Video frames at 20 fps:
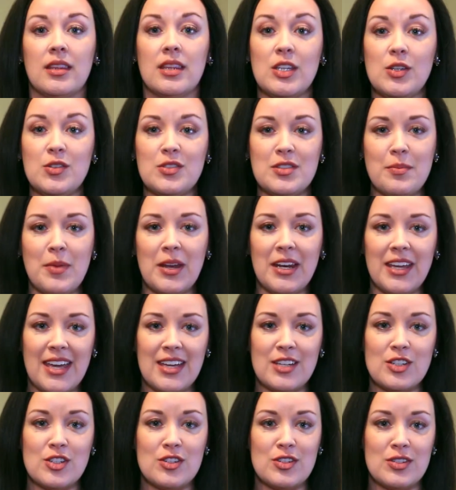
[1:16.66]
The use of
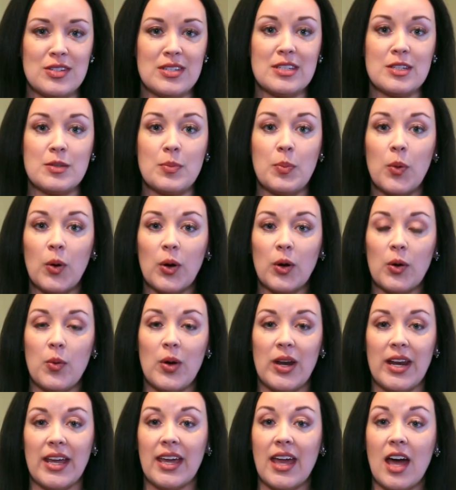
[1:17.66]
medications to support
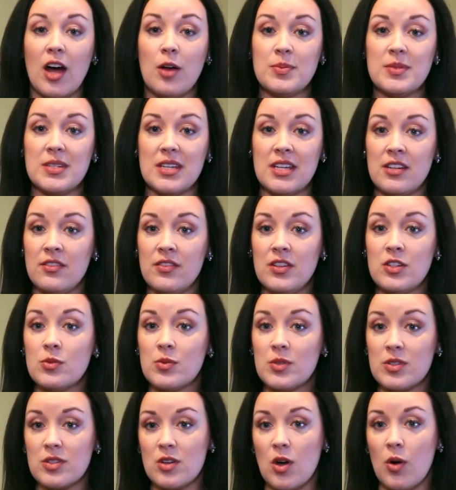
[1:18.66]
quitting helps
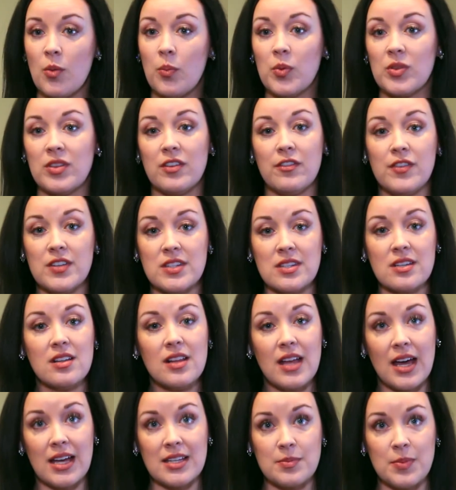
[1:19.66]
individuals cope with the physical
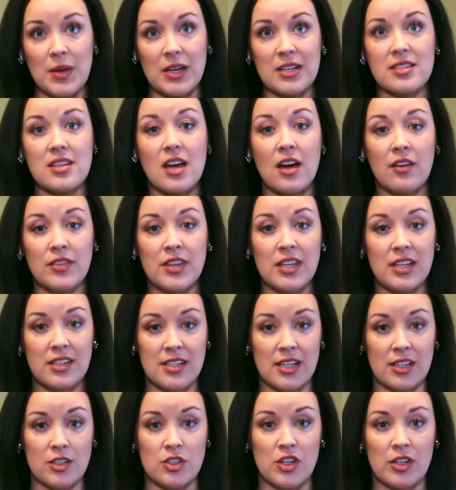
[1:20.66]
aspects of the
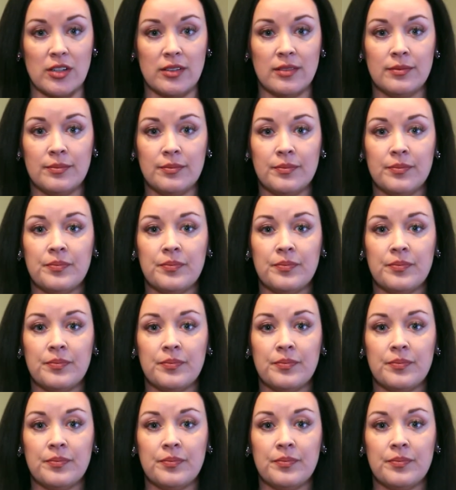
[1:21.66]
addiction,